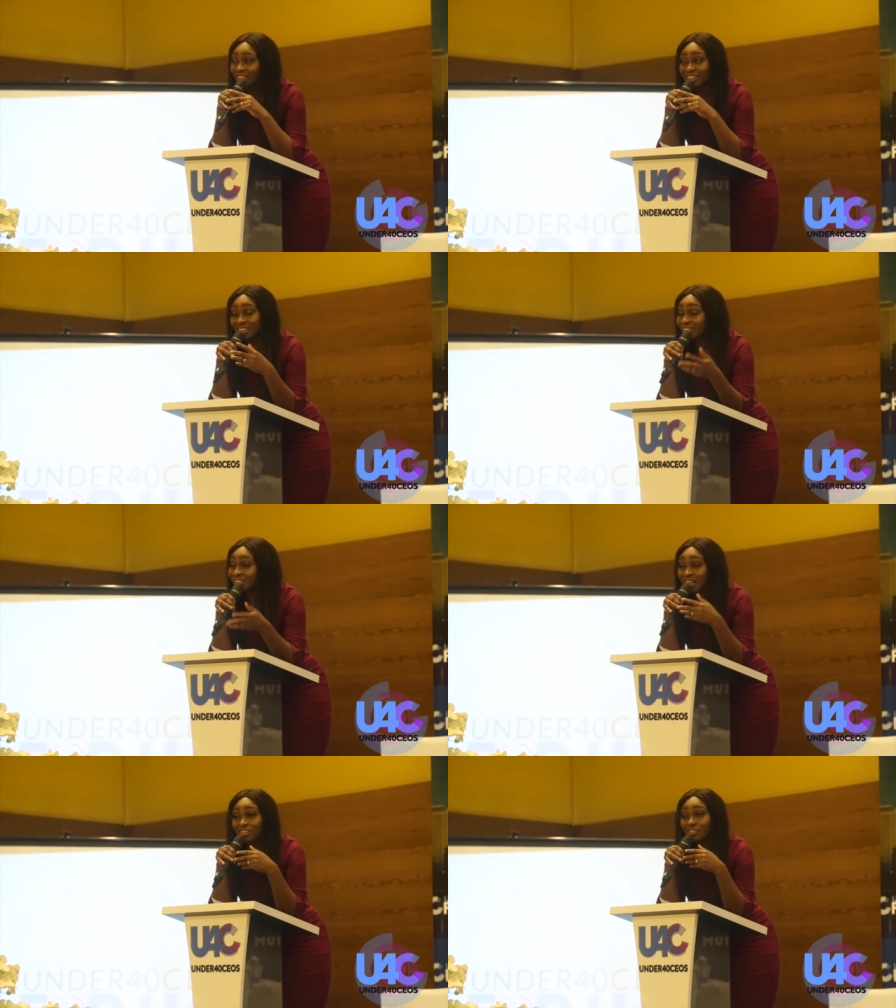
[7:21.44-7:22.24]
the
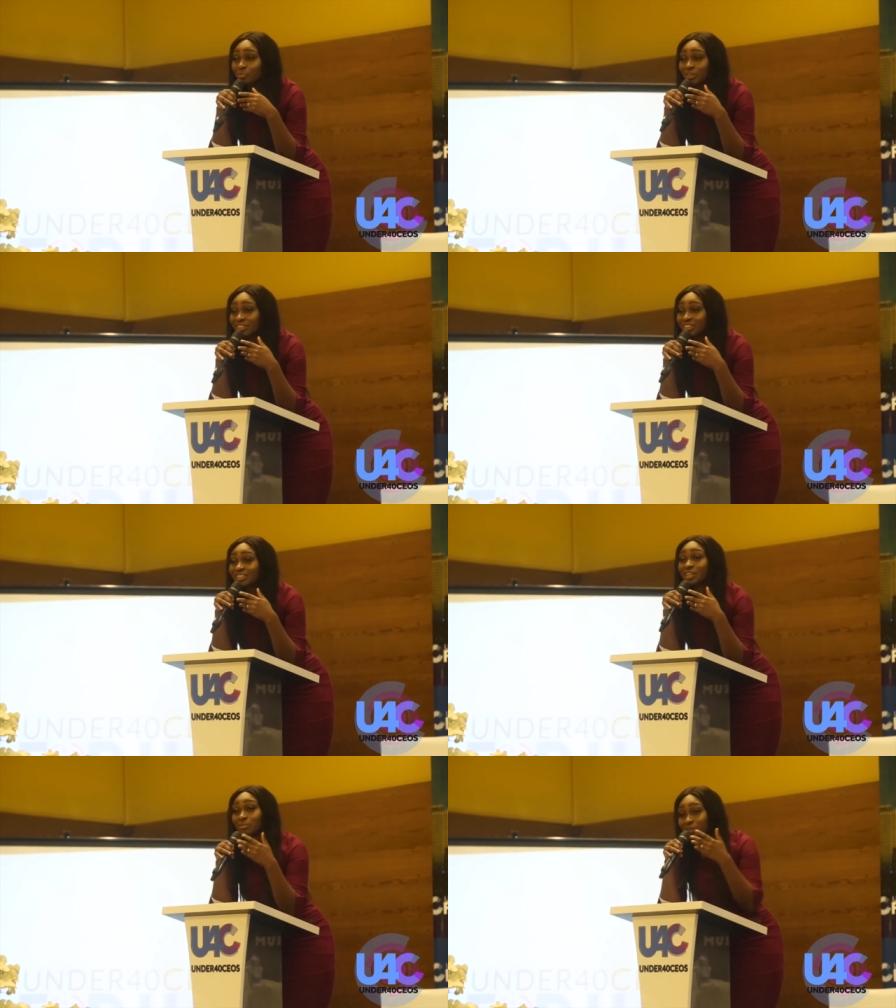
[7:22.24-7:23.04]
inside of
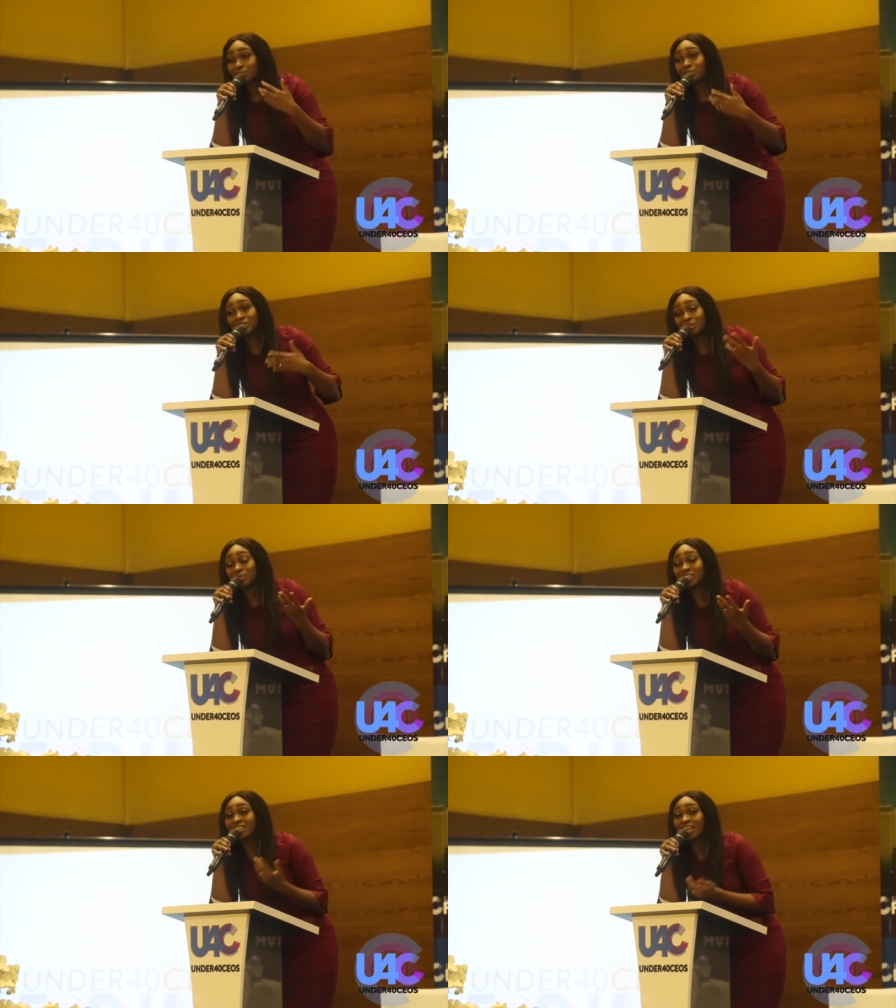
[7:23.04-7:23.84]
politics, I'm not sure, it's a
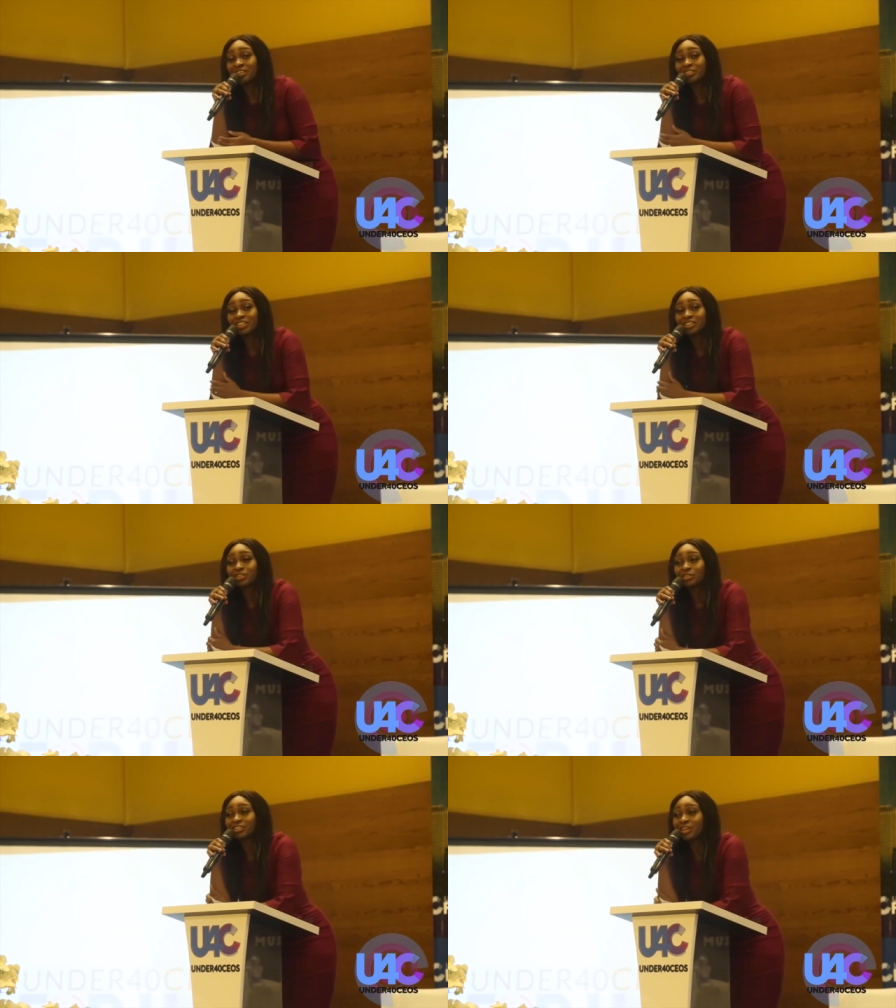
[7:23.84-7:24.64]
bit scary.
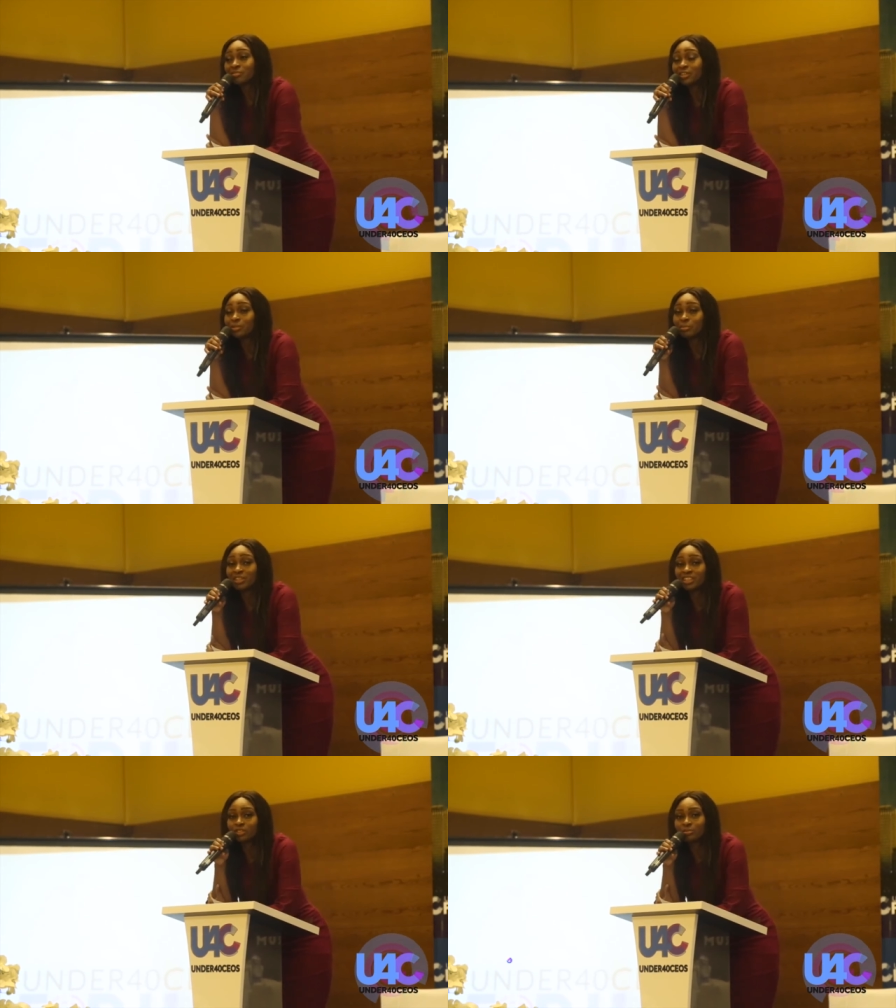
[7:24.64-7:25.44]
So definitely
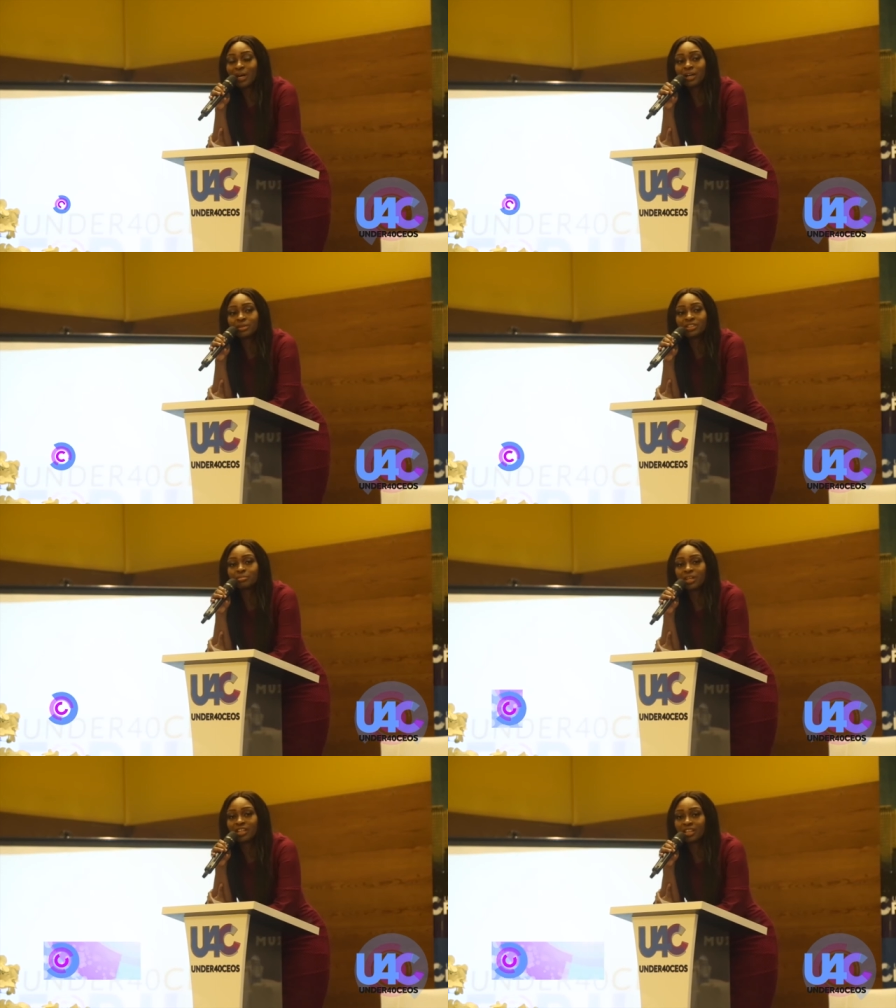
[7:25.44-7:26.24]
political power
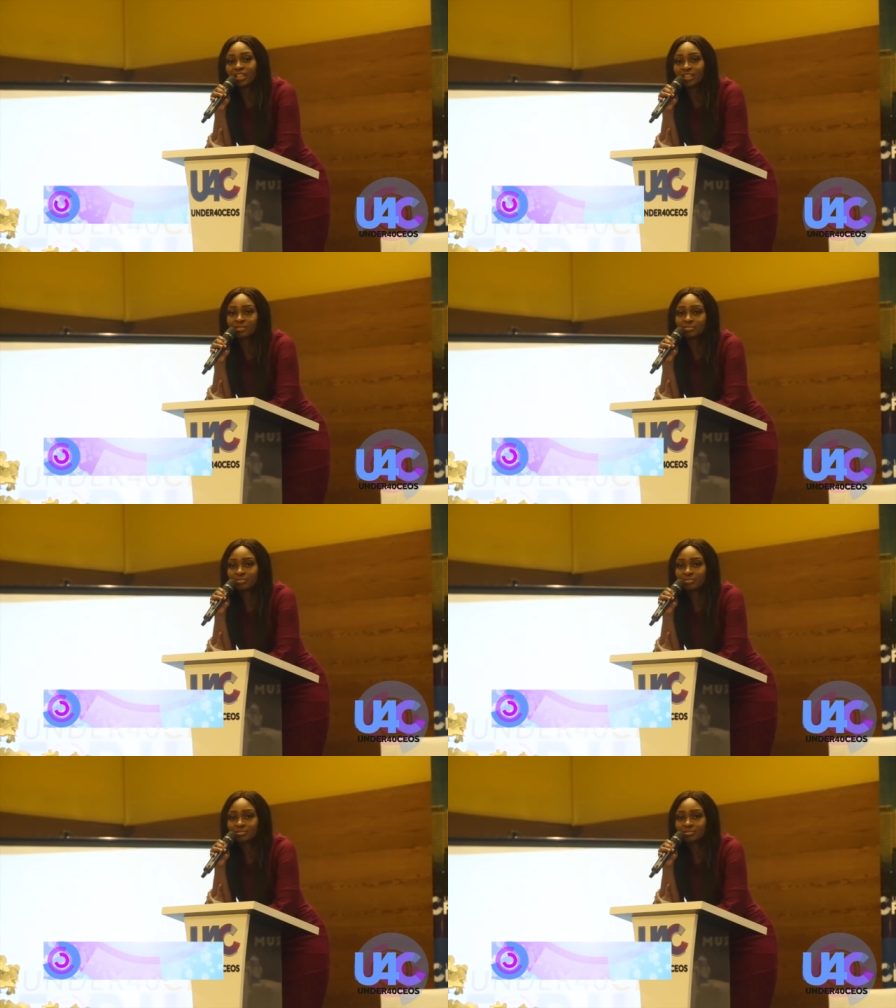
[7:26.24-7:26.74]
wasn't my thing.